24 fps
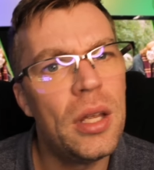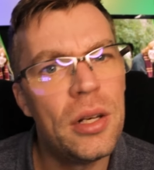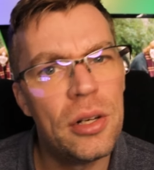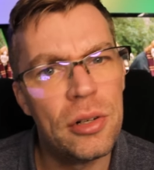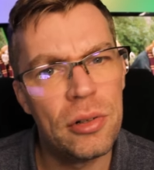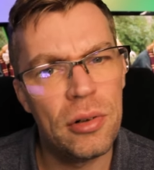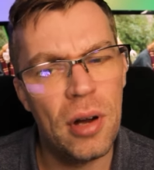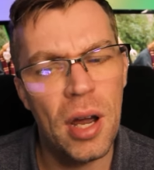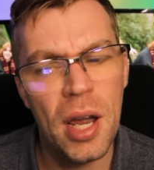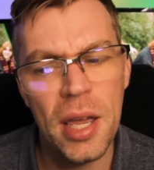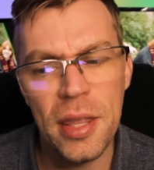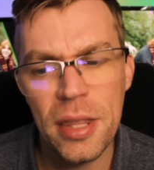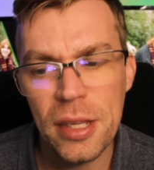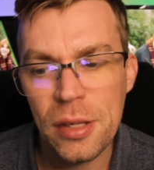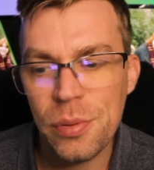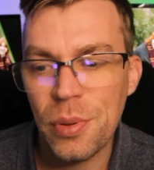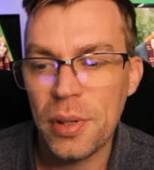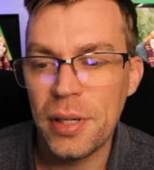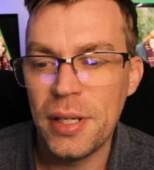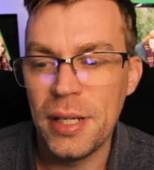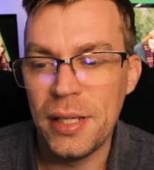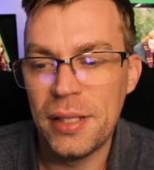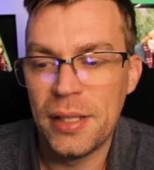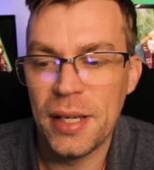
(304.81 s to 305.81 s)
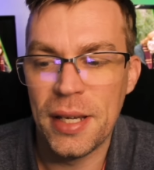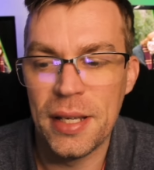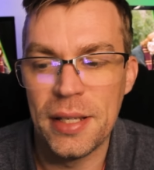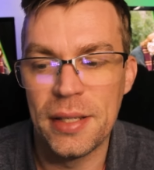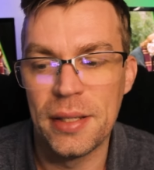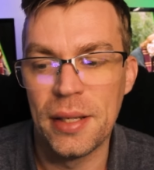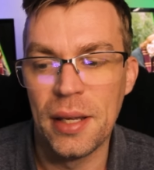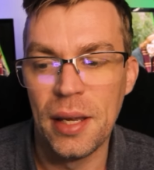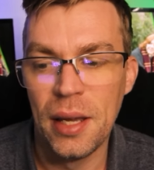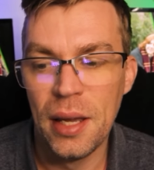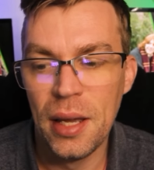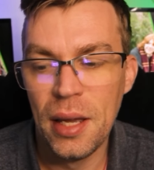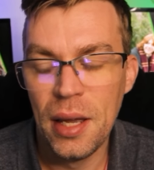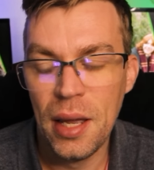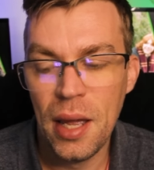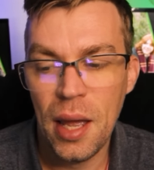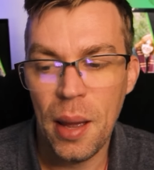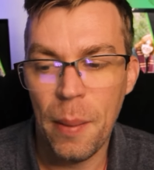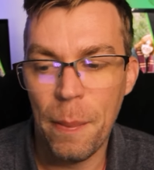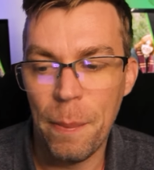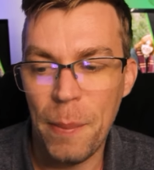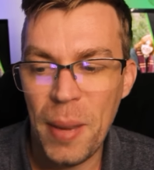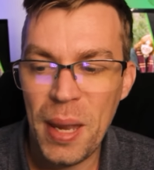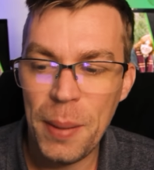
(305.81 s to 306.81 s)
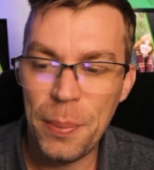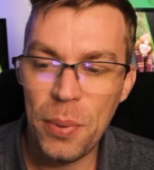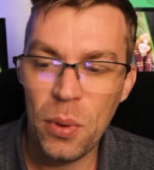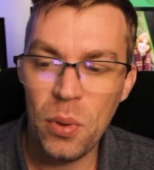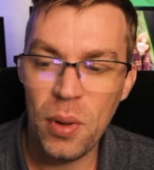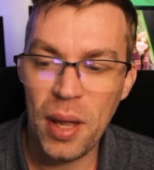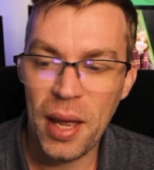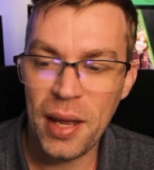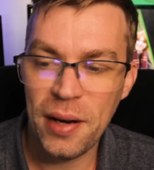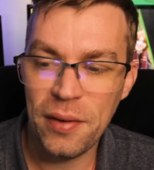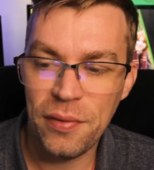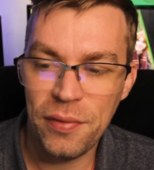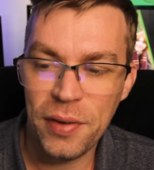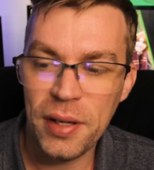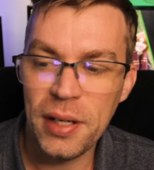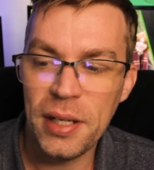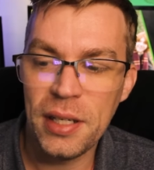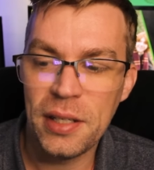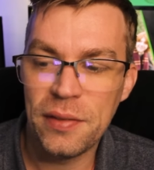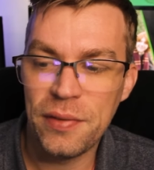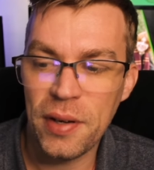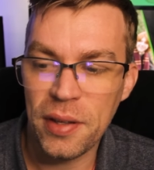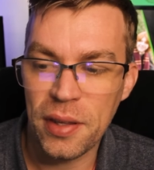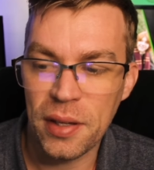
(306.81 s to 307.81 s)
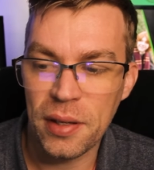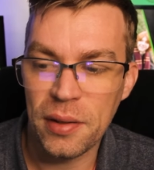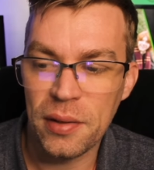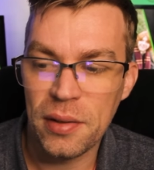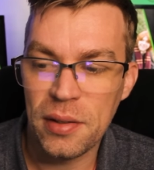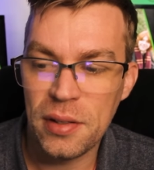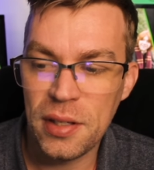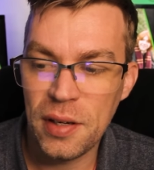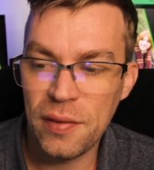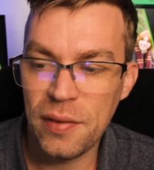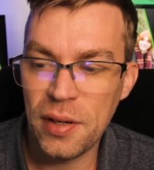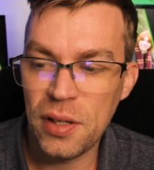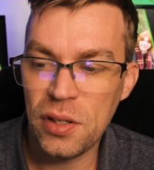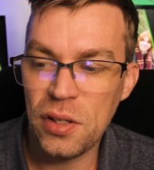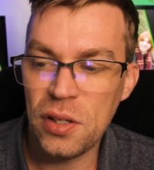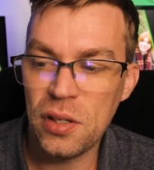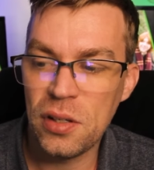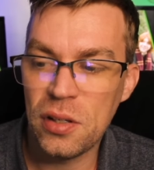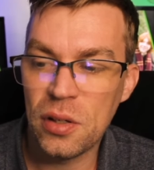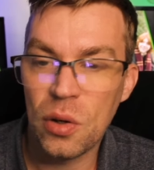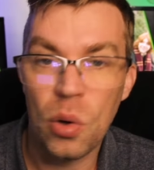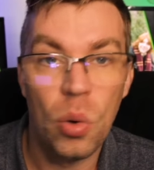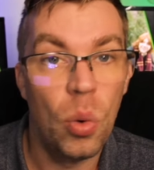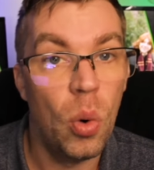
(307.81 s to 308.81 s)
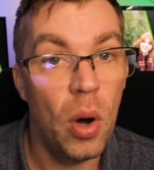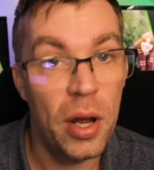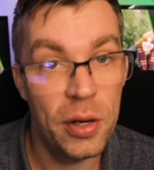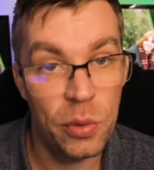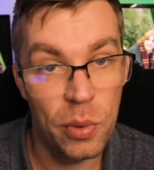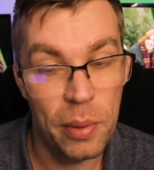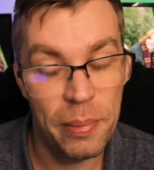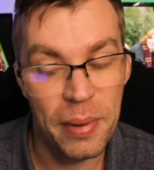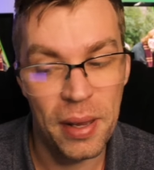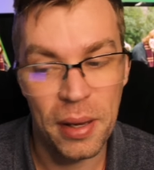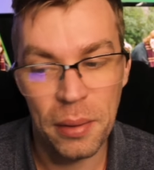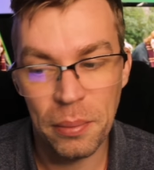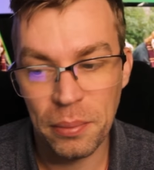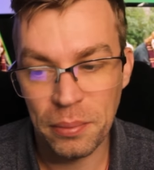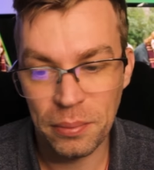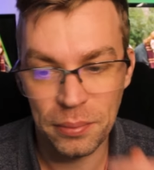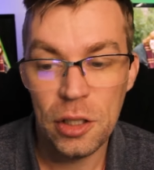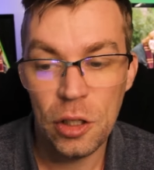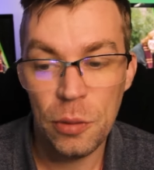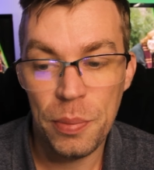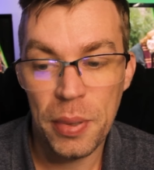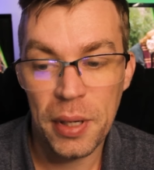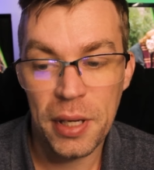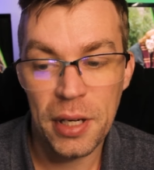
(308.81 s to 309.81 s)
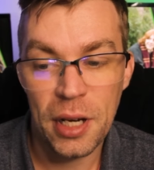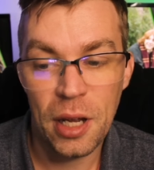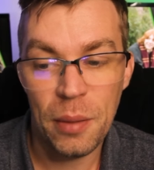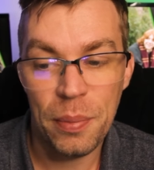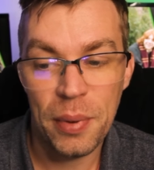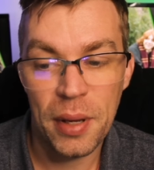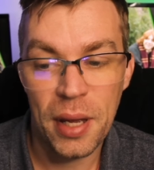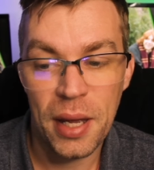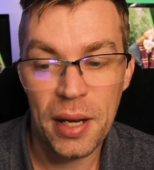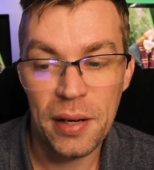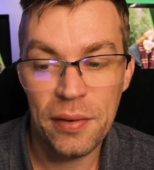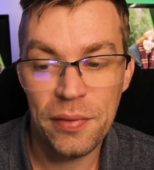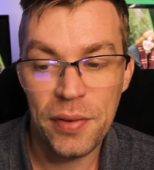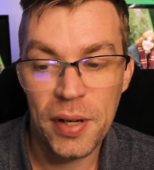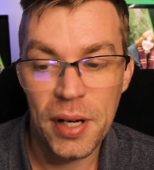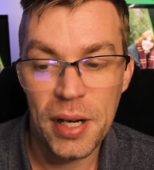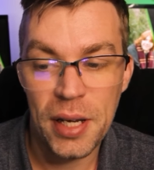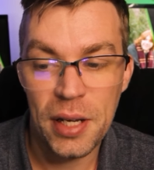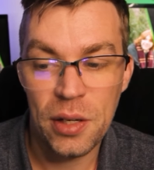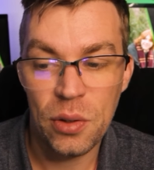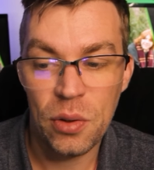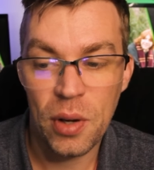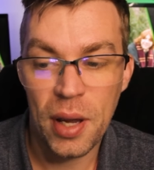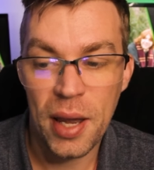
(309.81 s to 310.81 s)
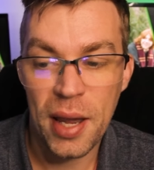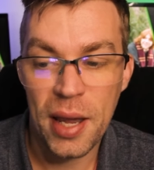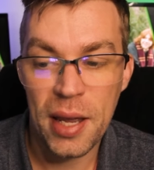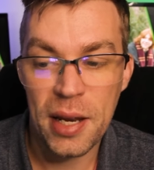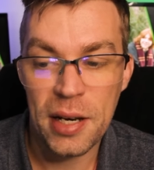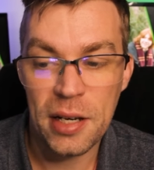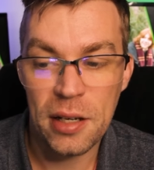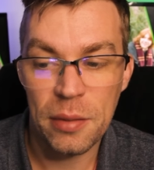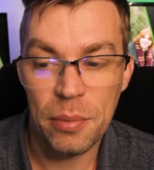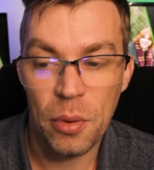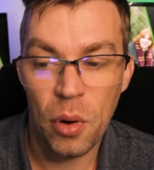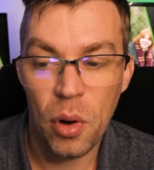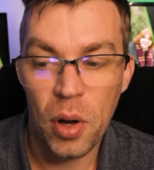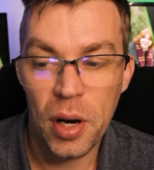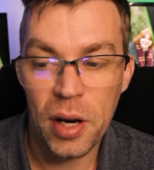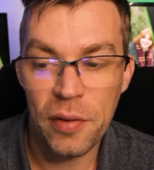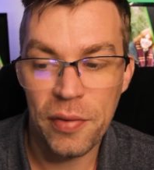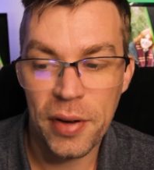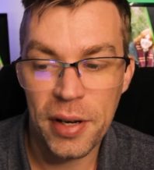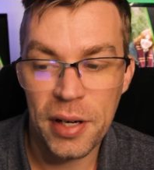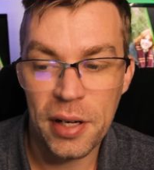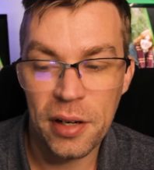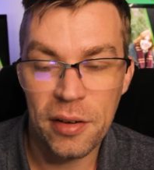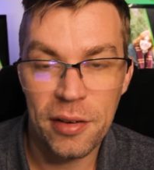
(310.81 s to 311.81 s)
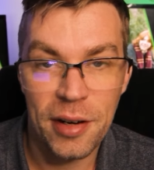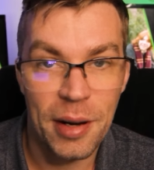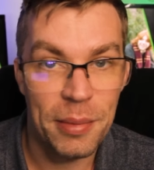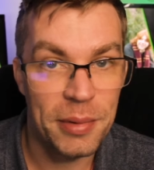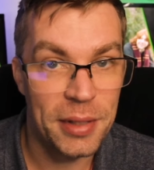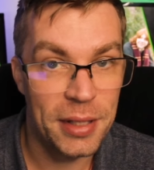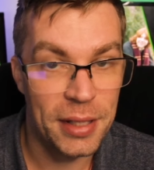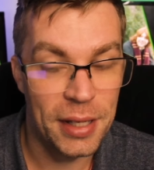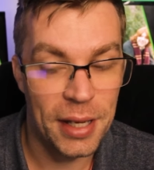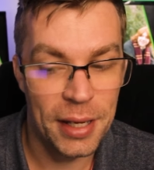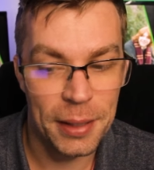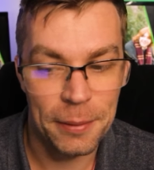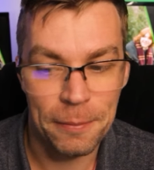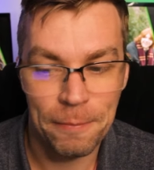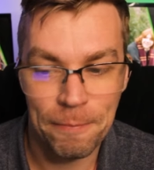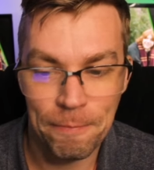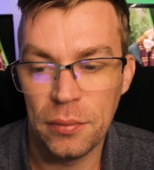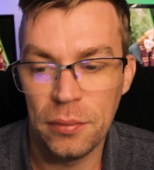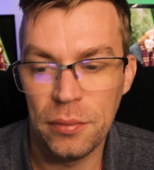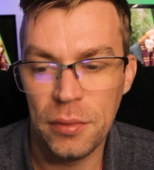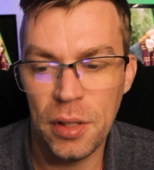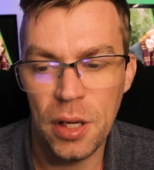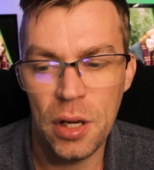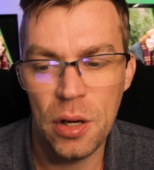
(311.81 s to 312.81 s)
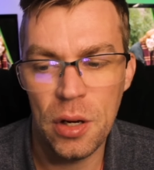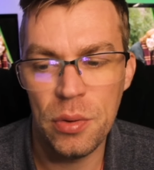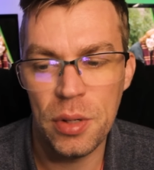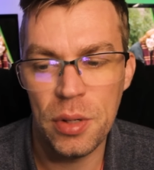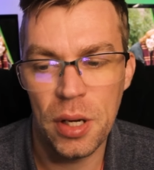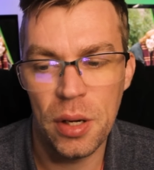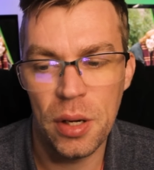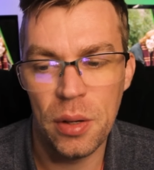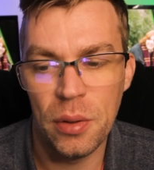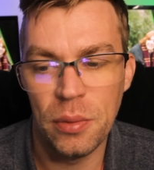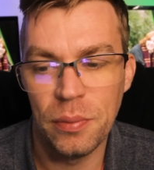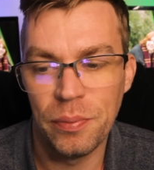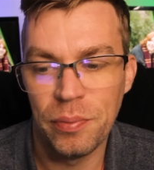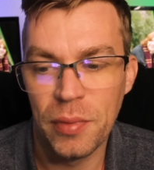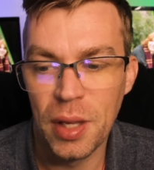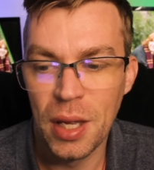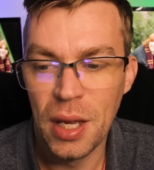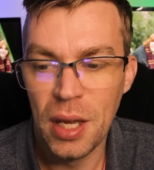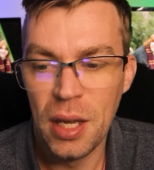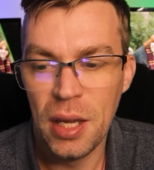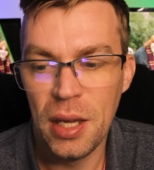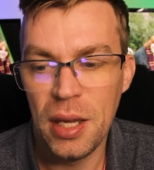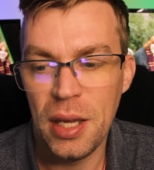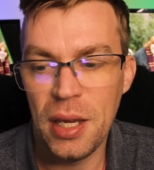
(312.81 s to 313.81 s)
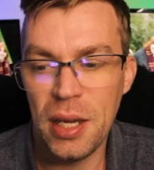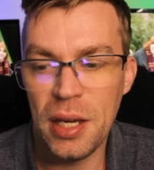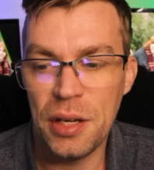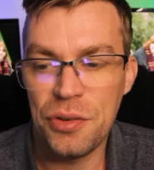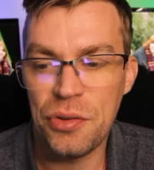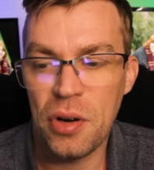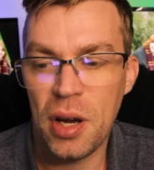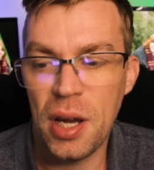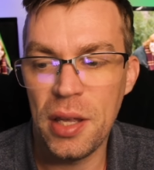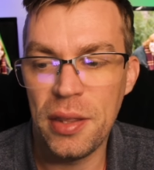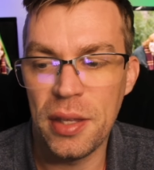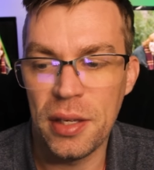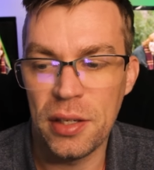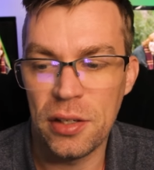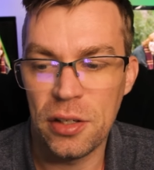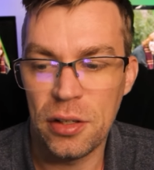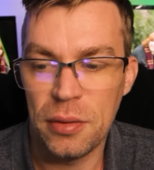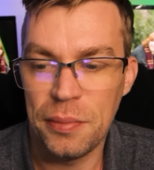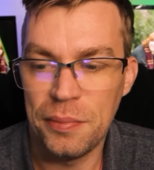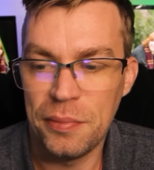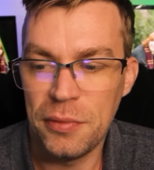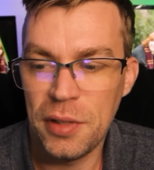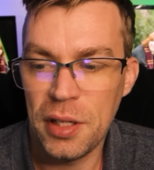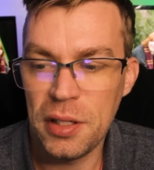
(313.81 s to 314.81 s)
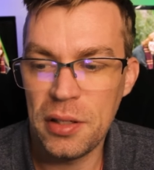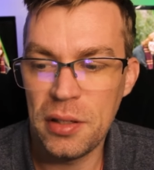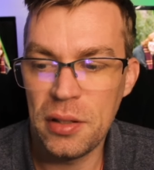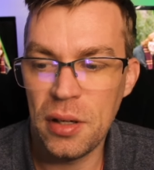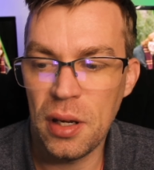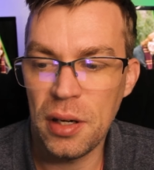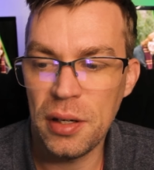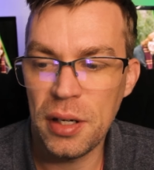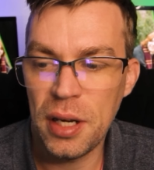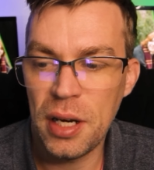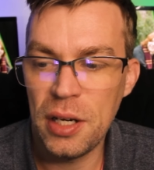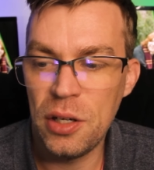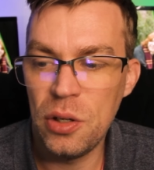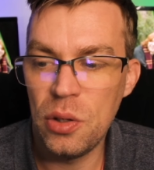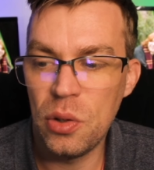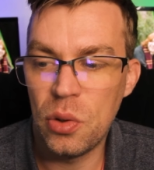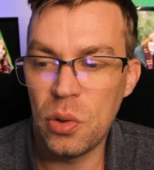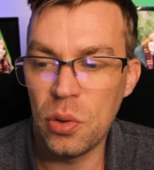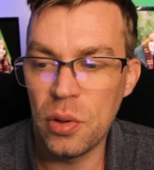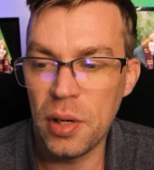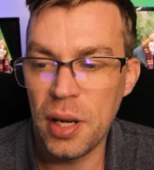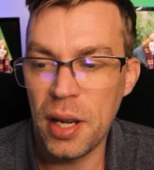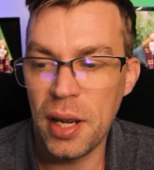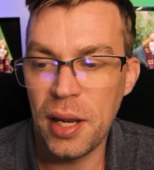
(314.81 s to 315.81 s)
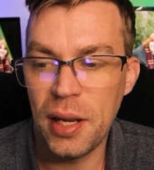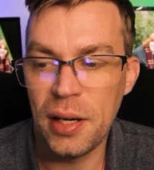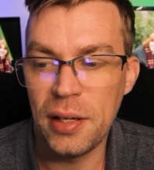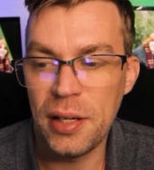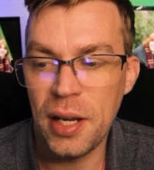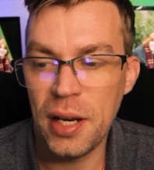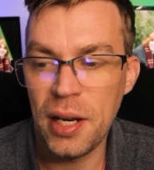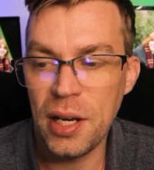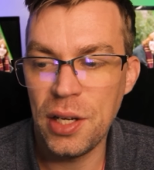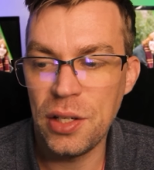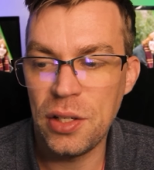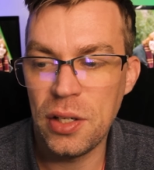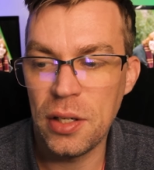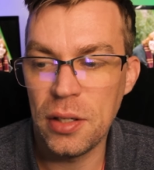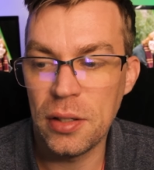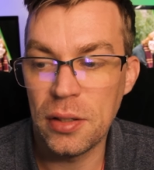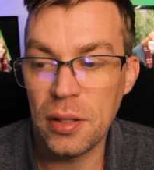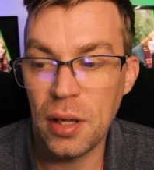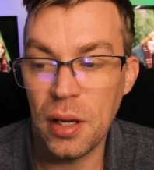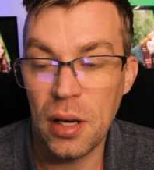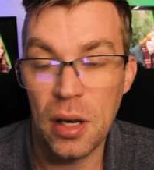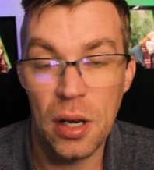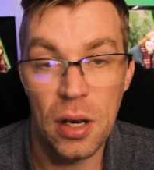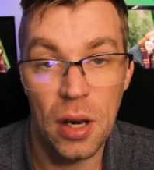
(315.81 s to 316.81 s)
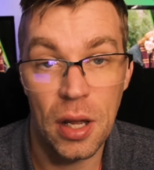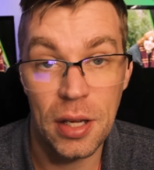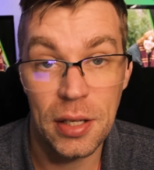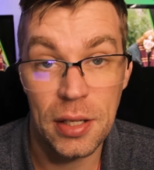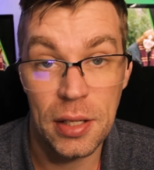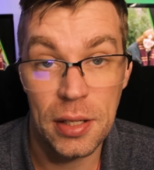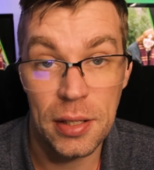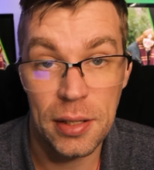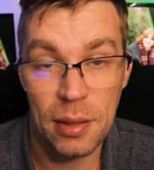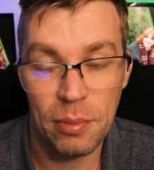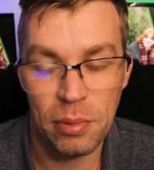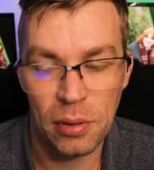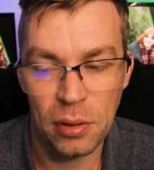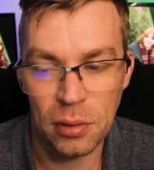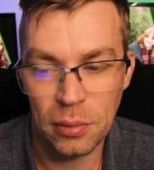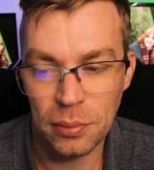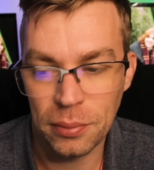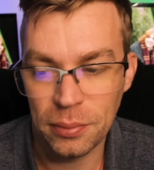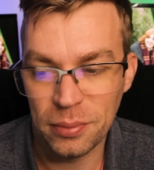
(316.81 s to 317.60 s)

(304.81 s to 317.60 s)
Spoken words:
Try this one, he says. Maple and phoenix feather, 7 inches, quite whippy. You pick it up and feel it in your hand, but Ollivander grabs it again. No, no. Here, try this. Chestnut and unicorn hair, 10 inches, nice and supple.